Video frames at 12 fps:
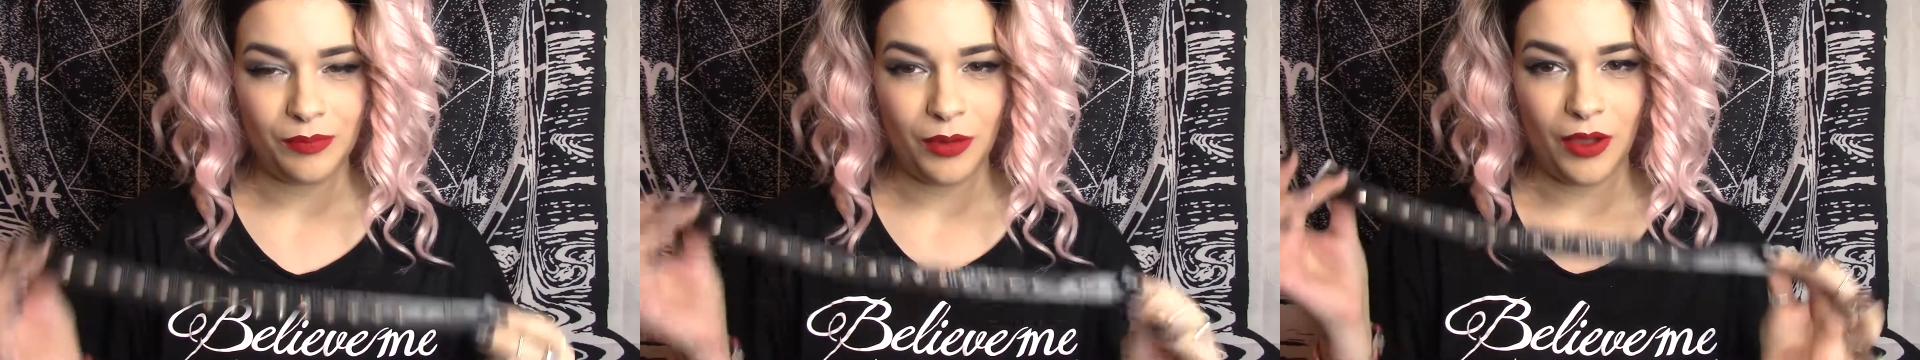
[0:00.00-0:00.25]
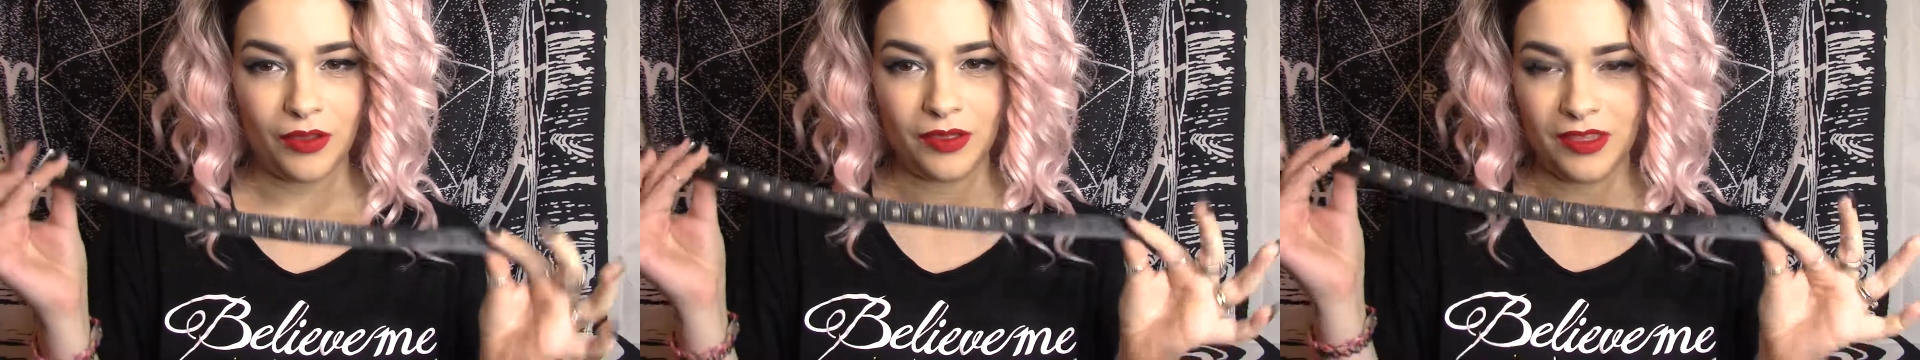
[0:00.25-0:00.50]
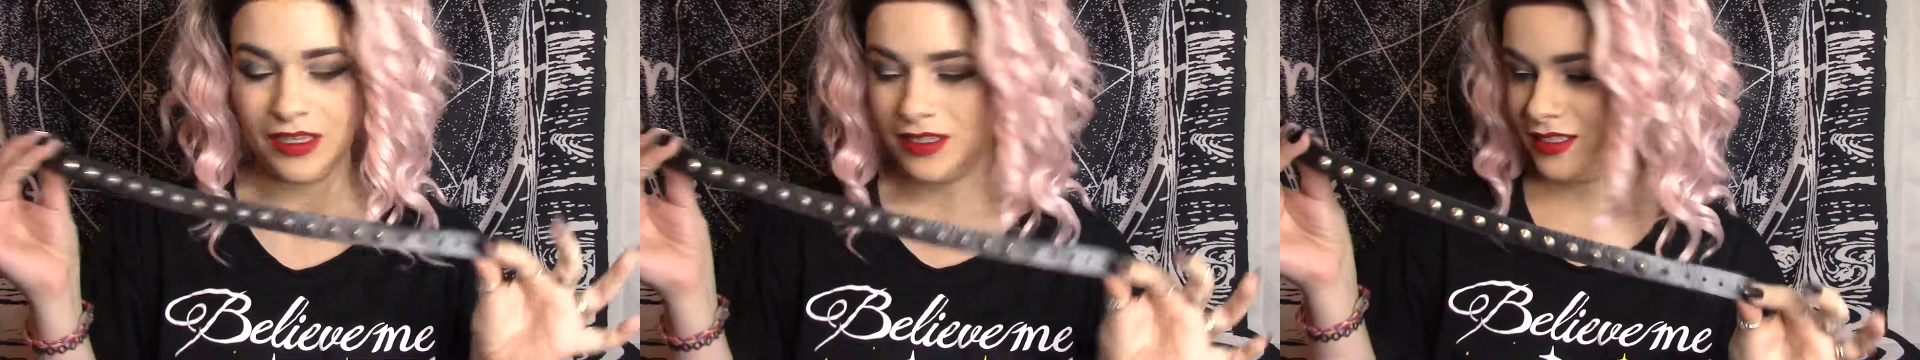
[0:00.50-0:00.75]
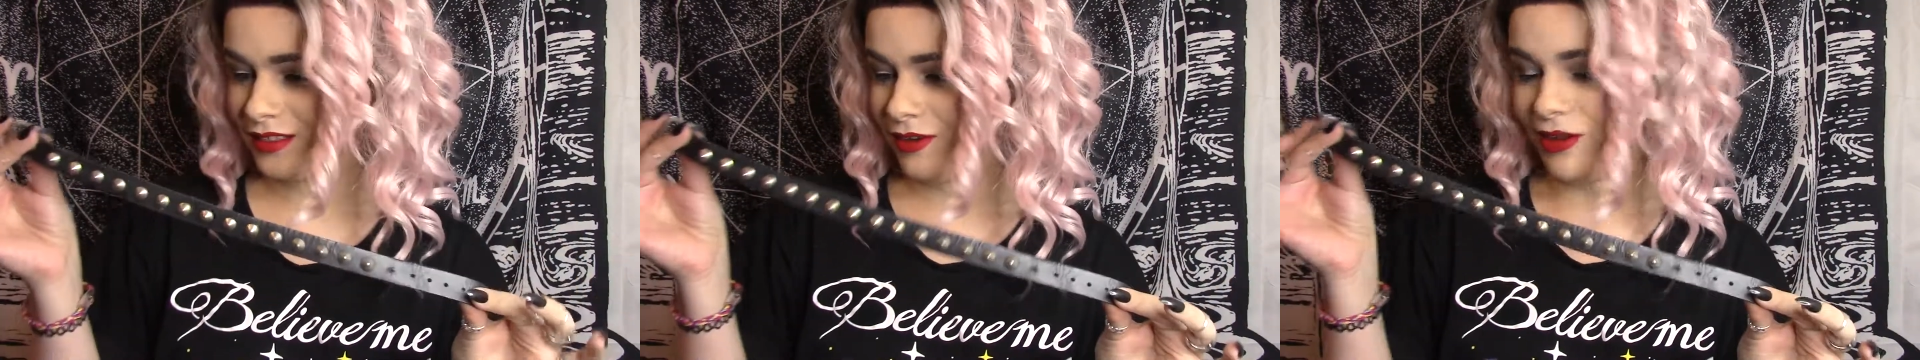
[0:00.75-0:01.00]
but
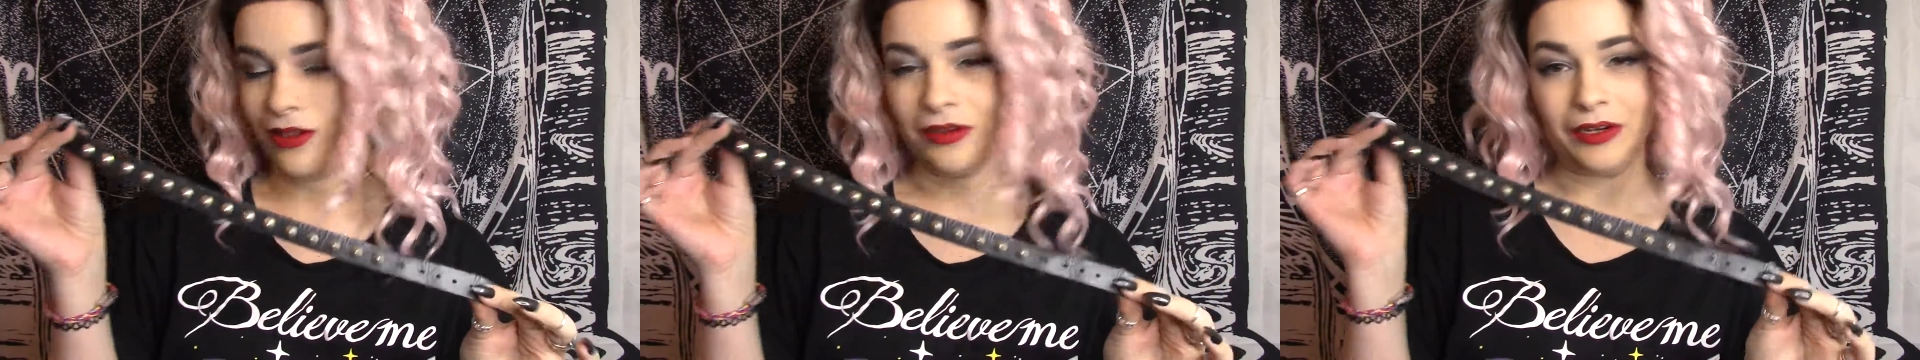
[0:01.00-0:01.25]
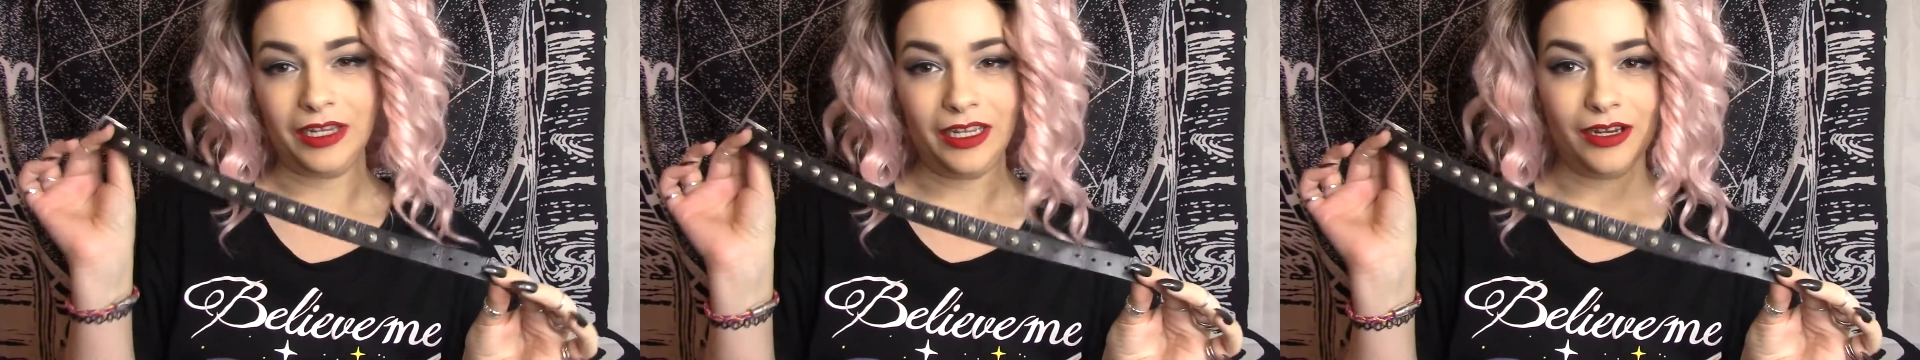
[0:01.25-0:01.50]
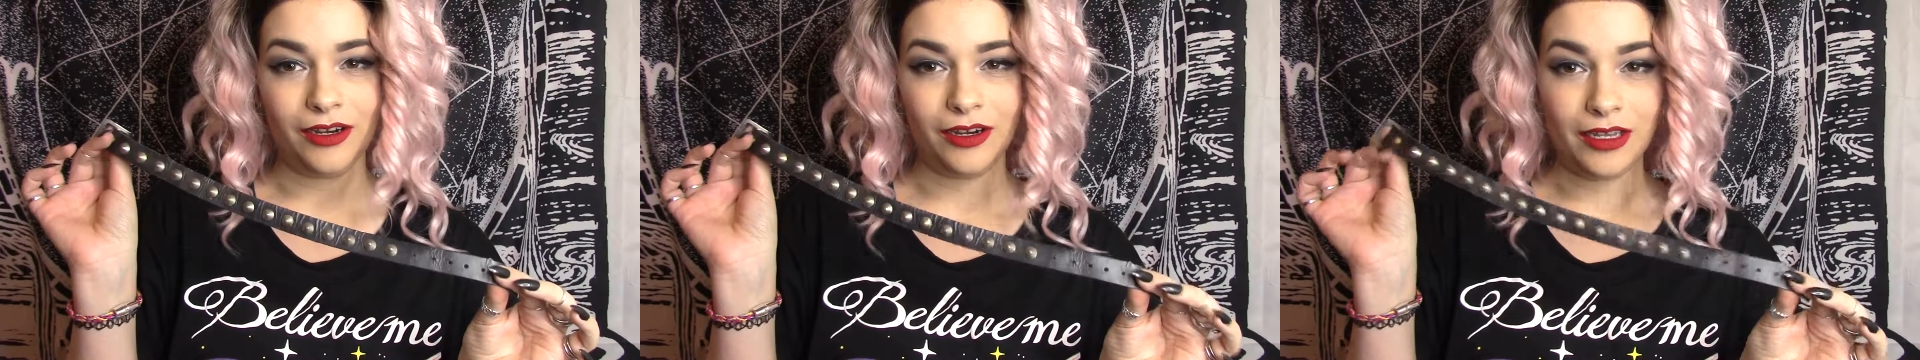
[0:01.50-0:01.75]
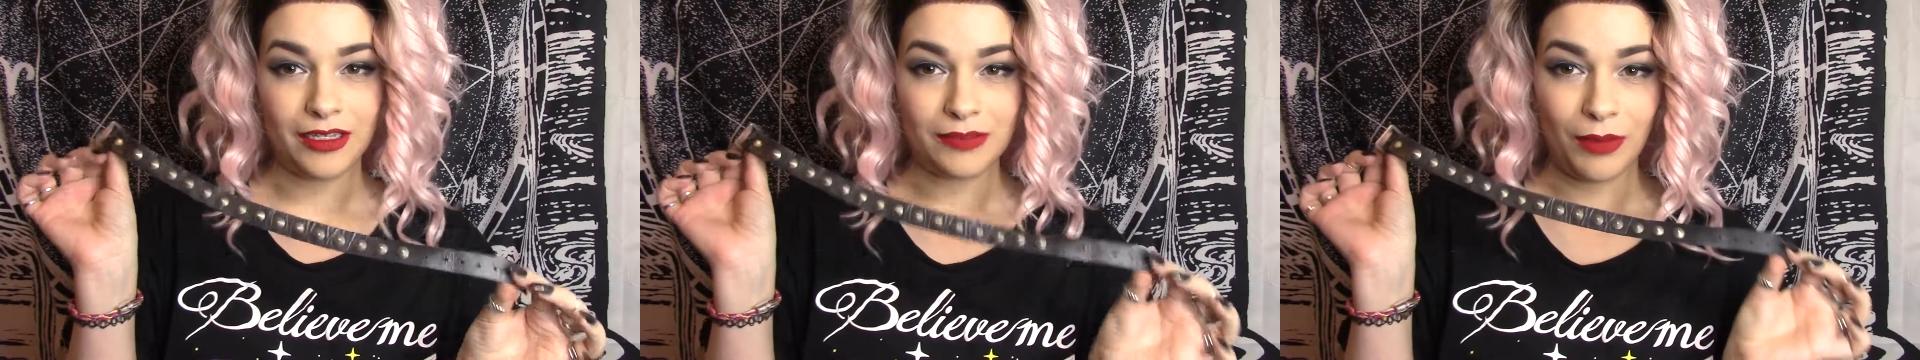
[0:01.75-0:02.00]
this collar here
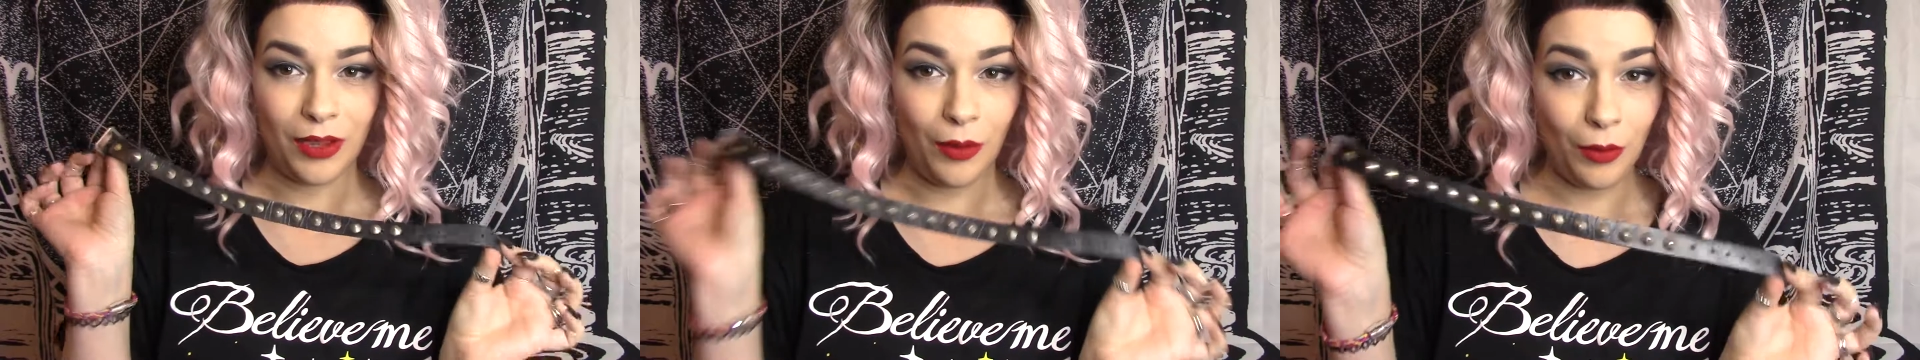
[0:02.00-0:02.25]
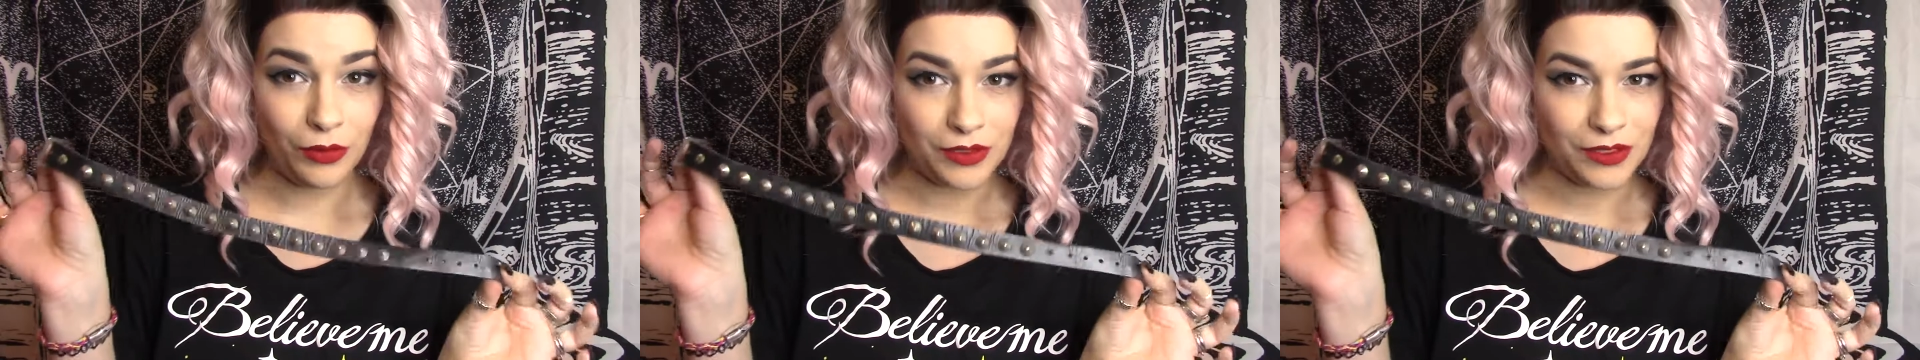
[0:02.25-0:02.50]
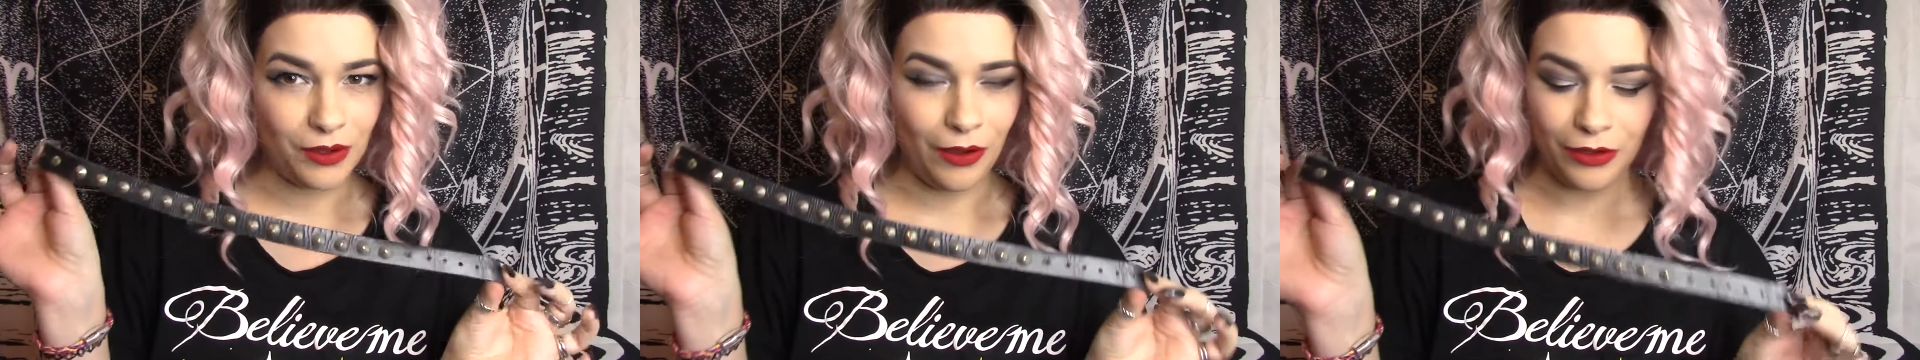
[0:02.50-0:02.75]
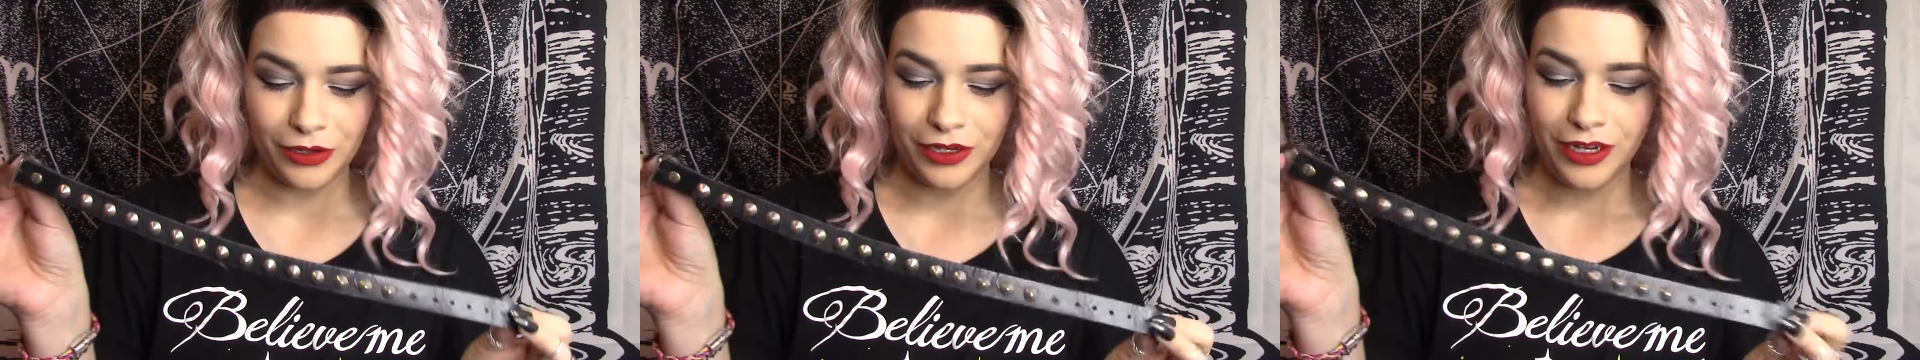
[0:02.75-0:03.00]
is my oldest
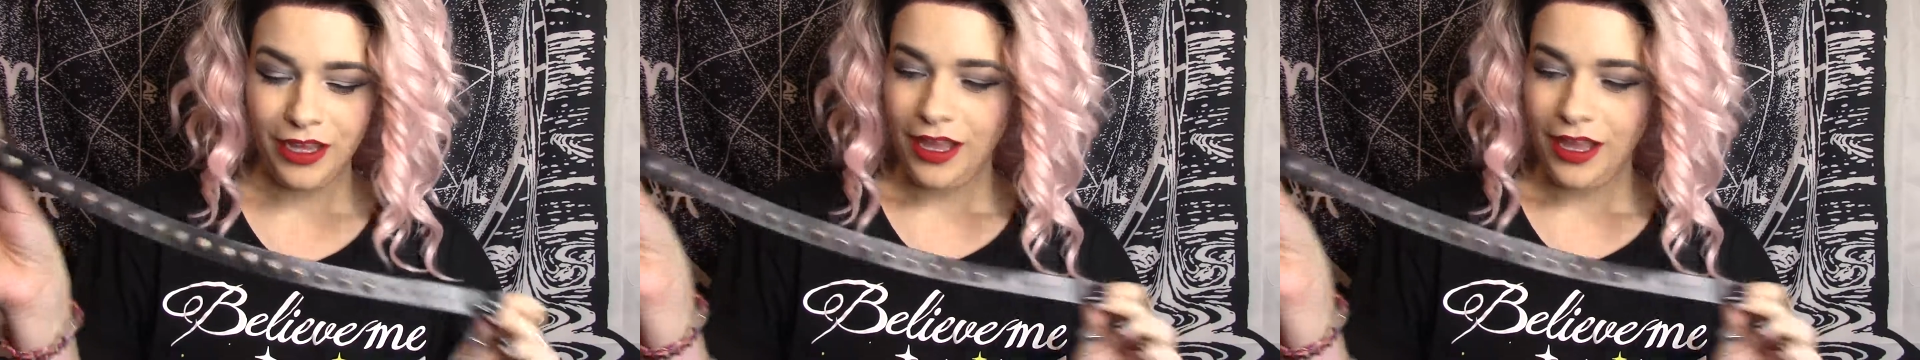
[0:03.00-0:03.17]
collar.